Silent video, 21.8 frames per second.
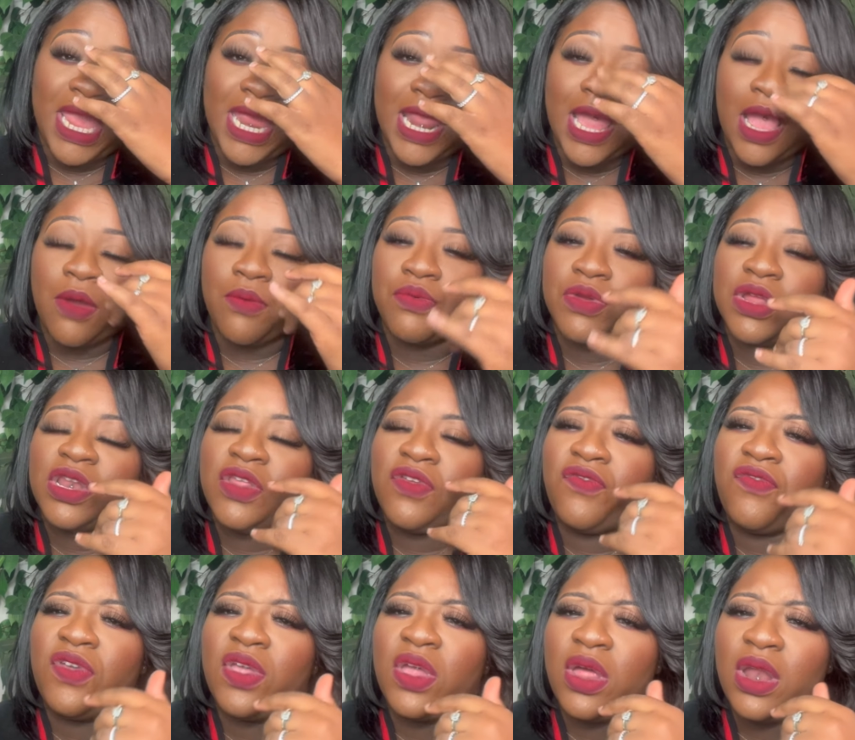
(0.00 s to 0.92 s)
And I really
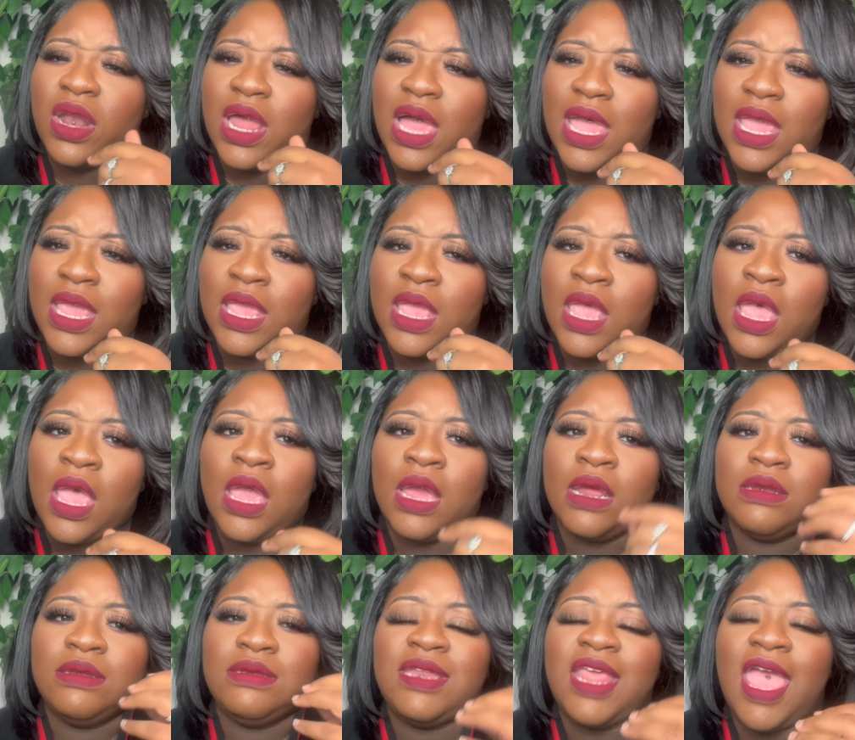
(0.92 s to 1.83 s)
feel like
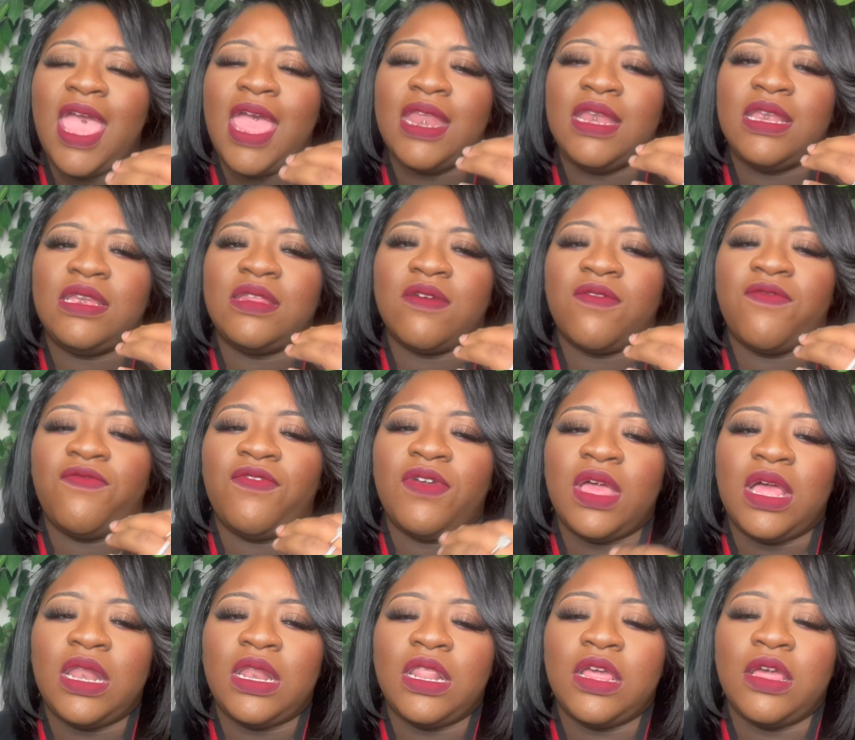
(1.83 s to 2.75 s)
that
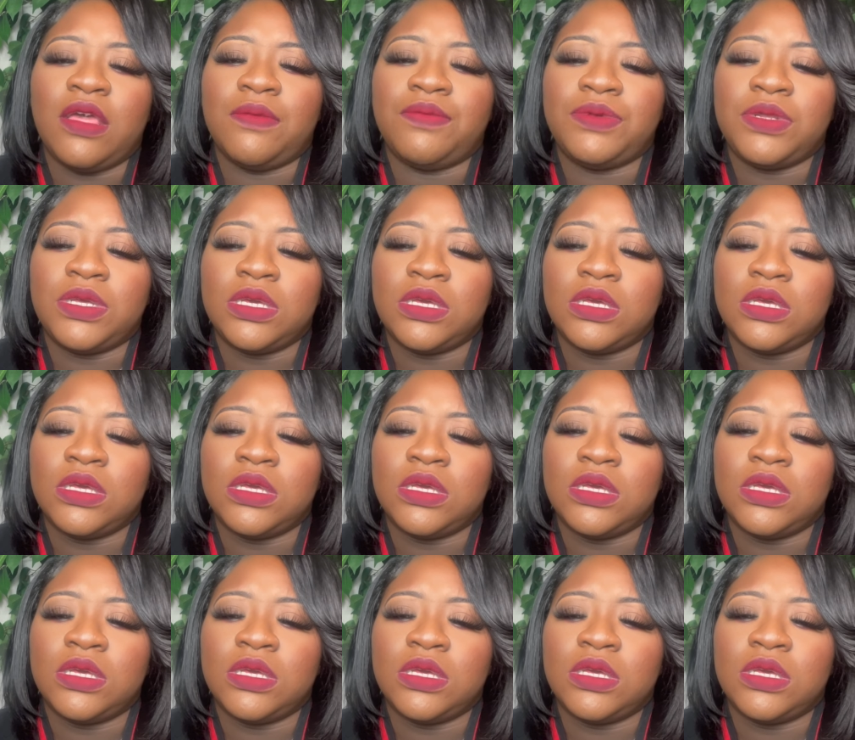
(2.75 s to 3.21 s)
developed,